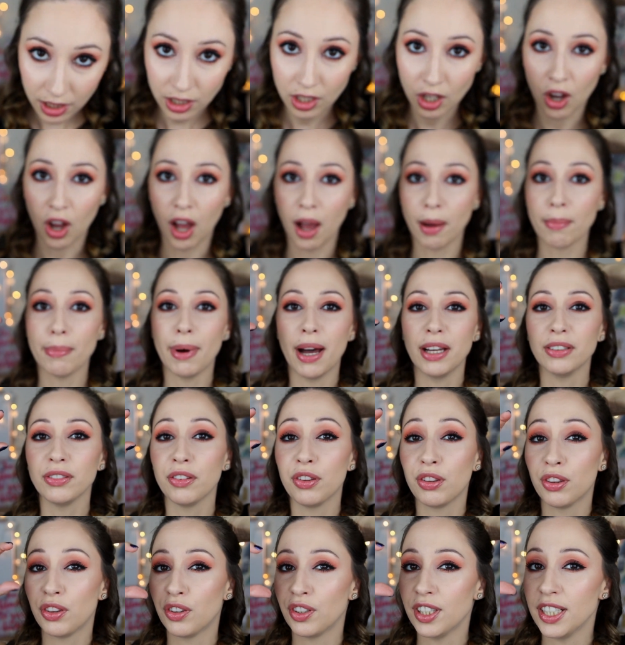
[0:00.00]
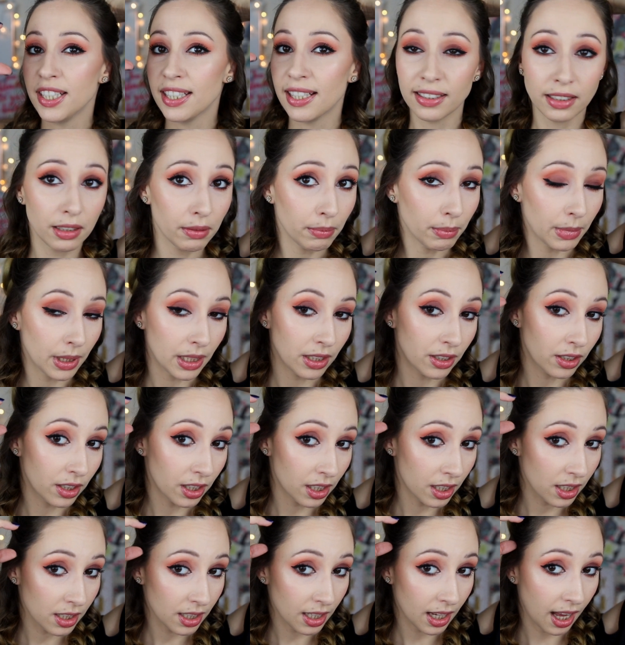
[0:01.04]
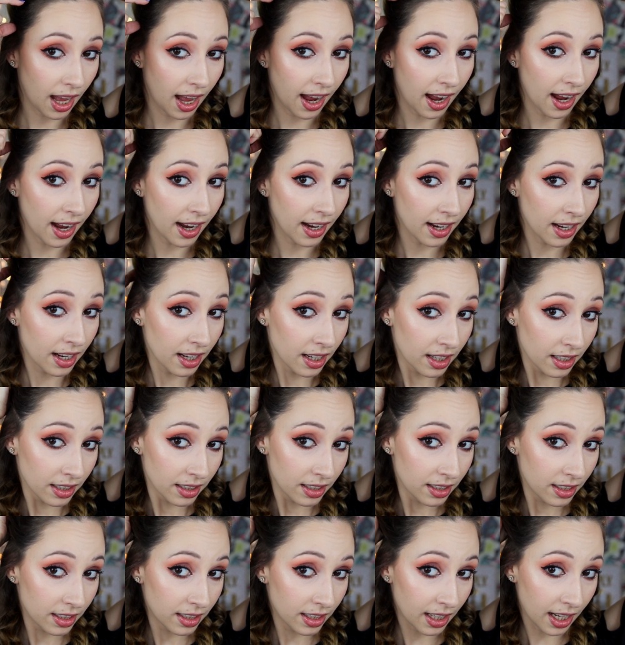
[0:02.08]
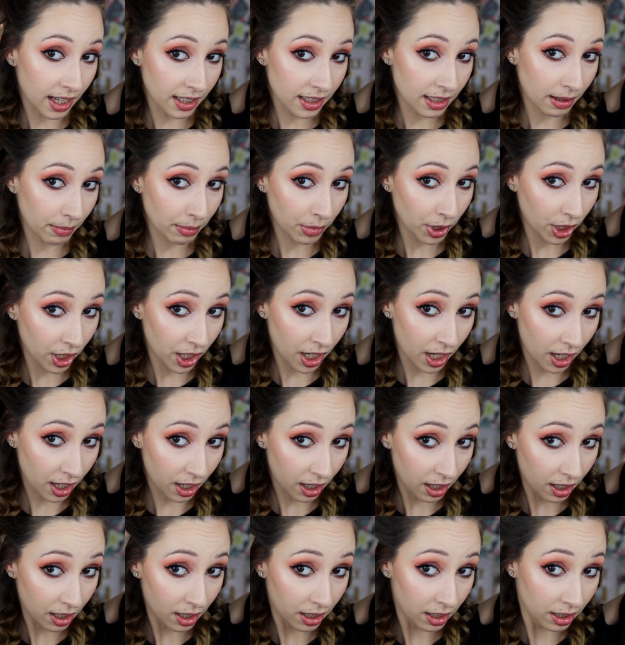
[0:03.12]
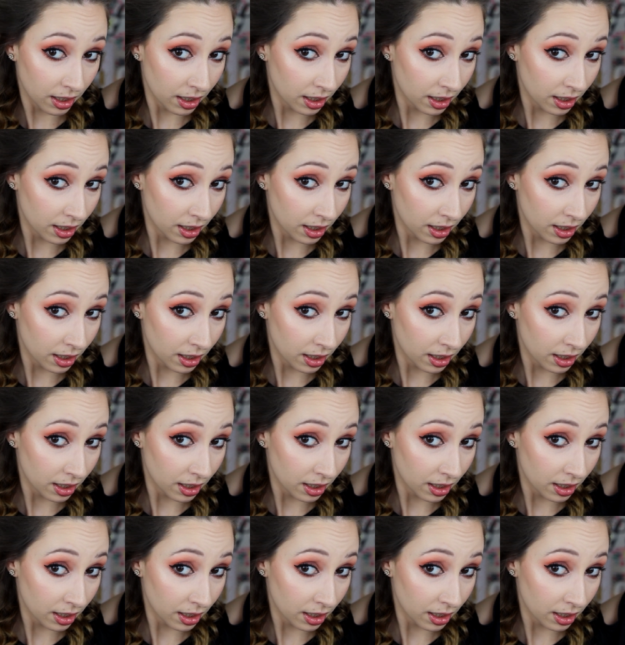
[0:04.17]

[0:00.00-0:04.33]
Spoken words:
So about 3 centimeters, I take some hair